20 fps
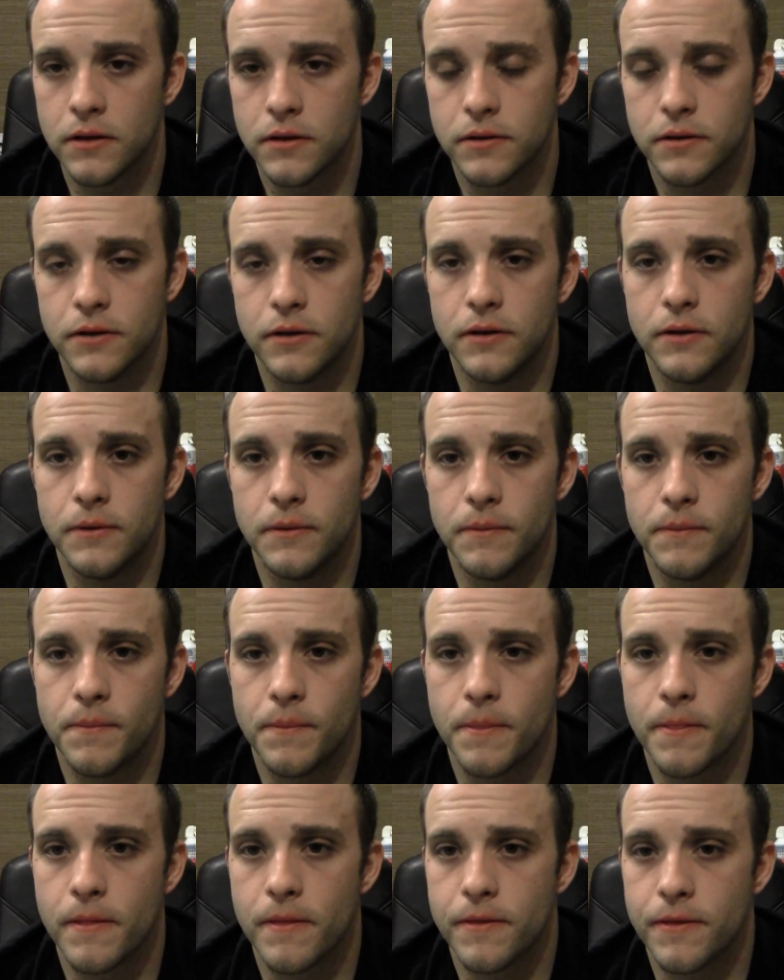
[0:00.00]
So
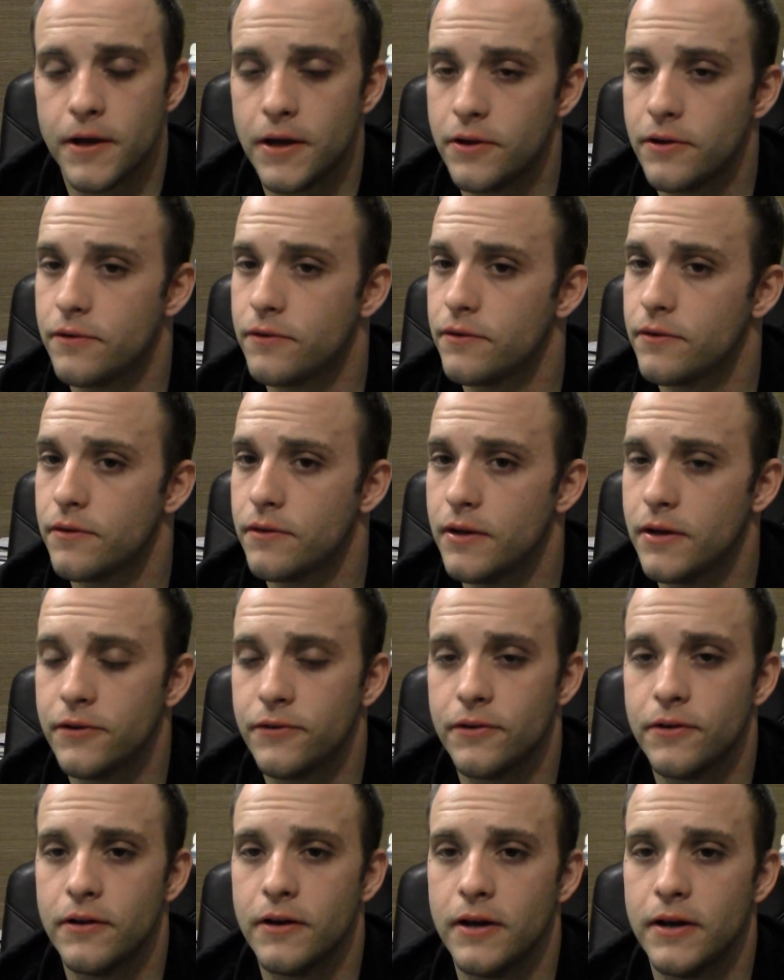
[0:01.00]

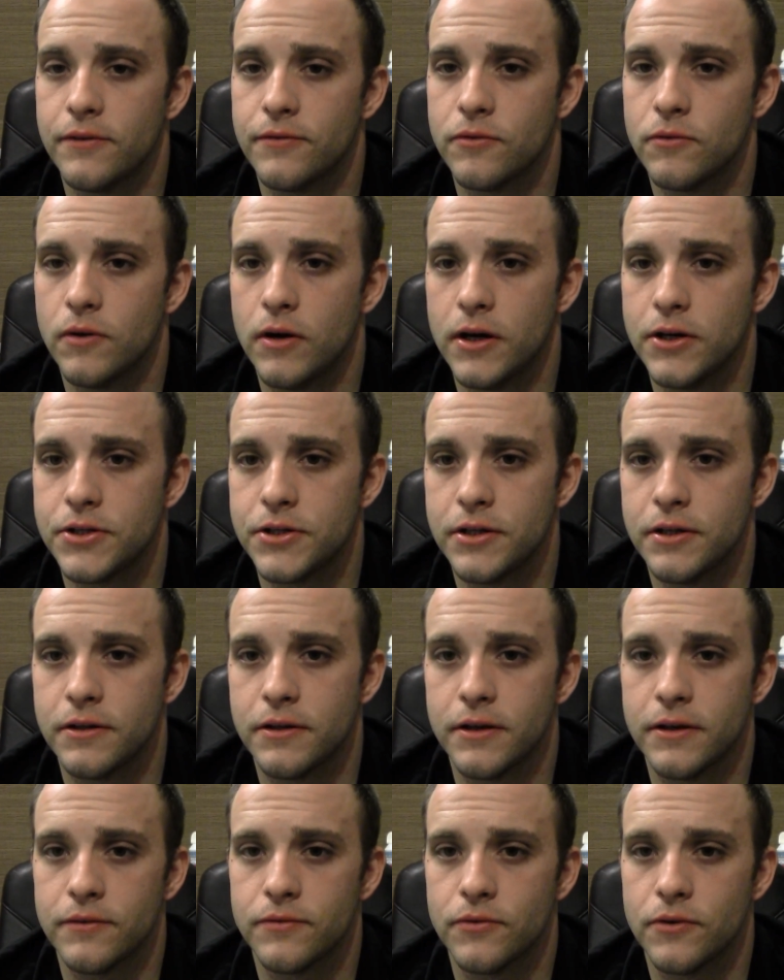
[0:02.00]
thanks you guys for watching.
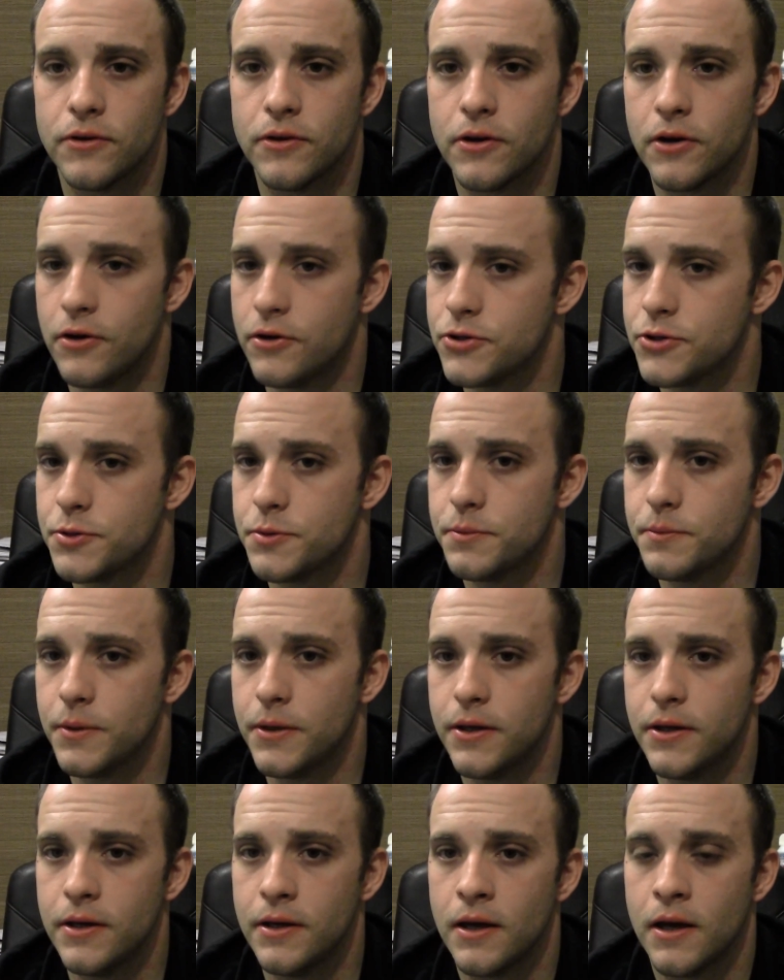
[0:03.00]
Thanks for encouraging
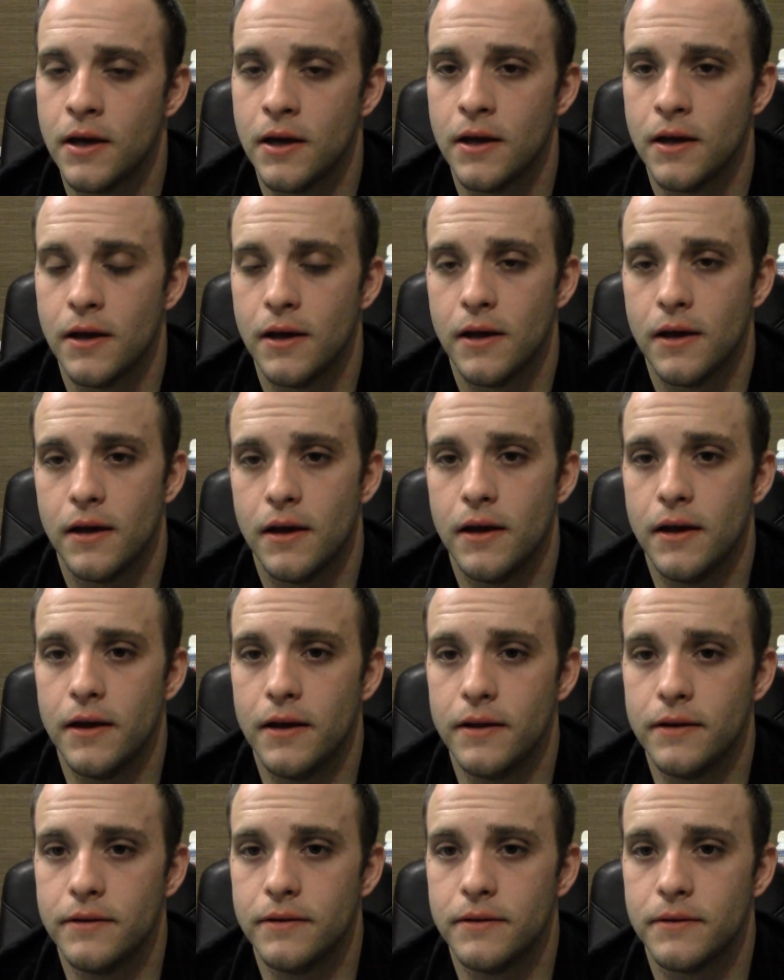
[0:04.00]
me,
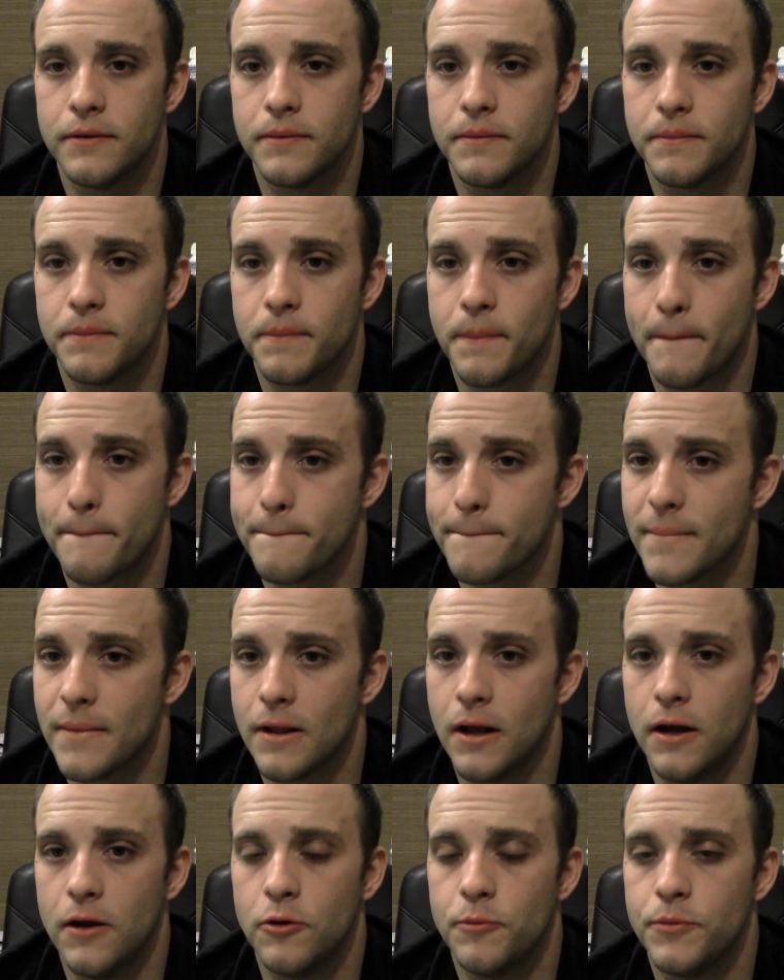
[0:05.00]
and
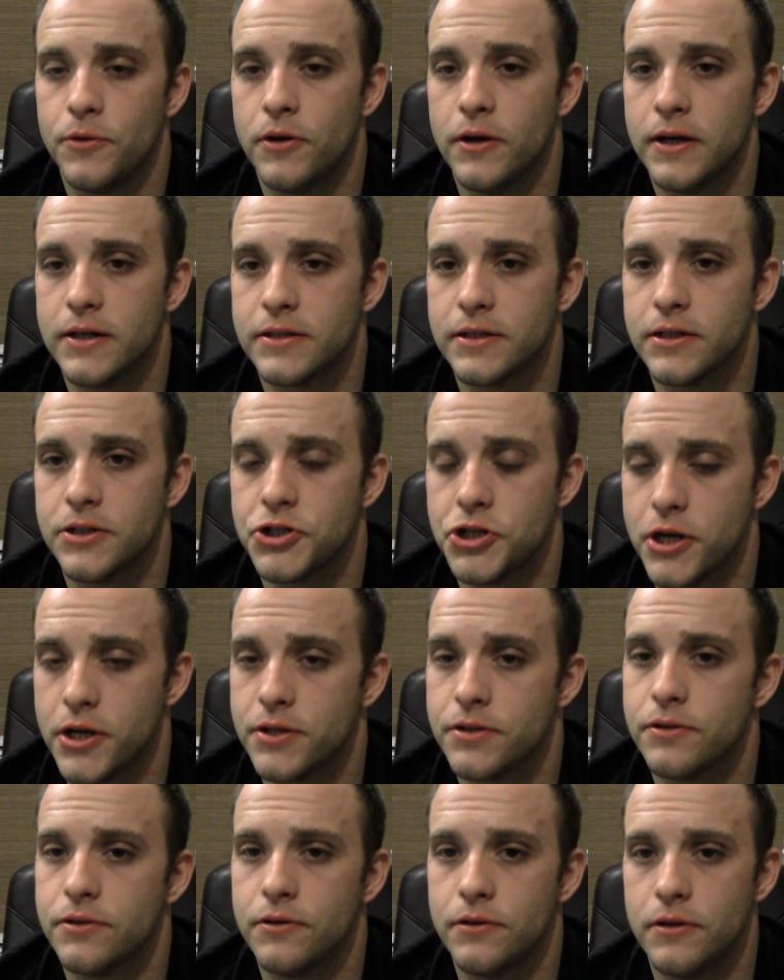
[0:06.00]
I hope you guys get a
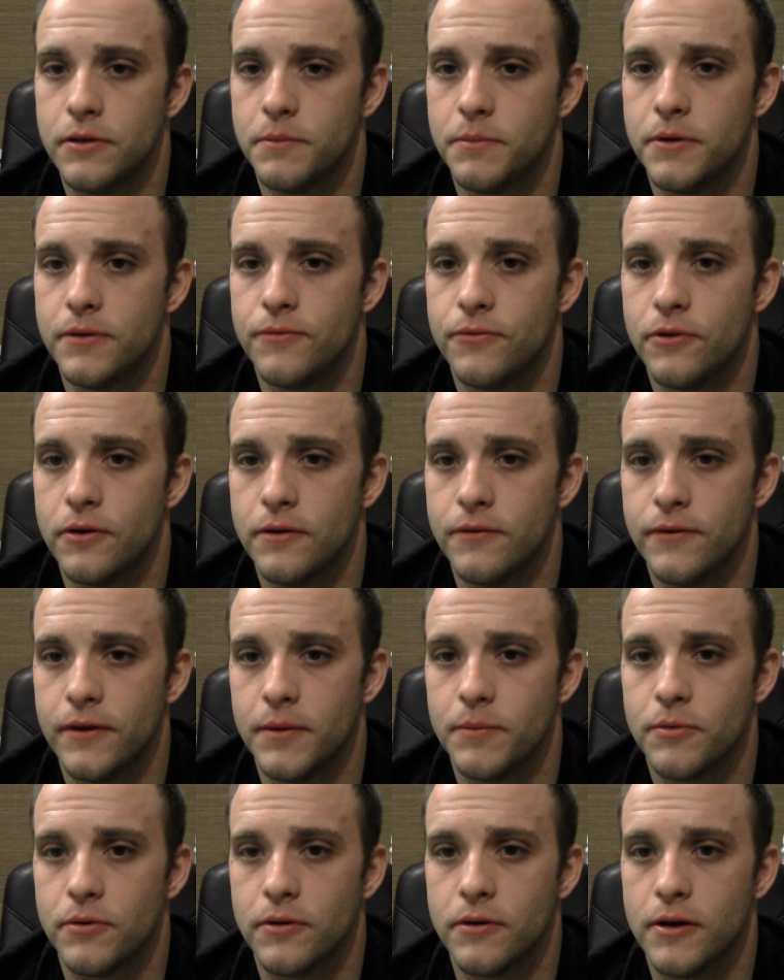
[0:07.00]
chance to do the
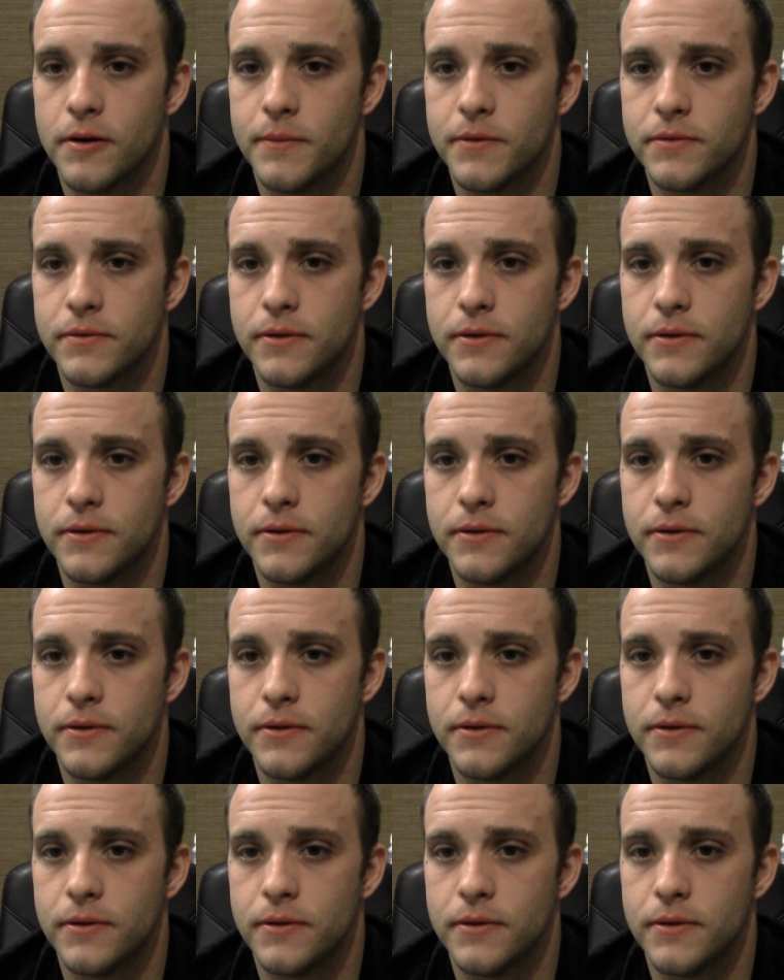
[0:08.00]
MP45 program as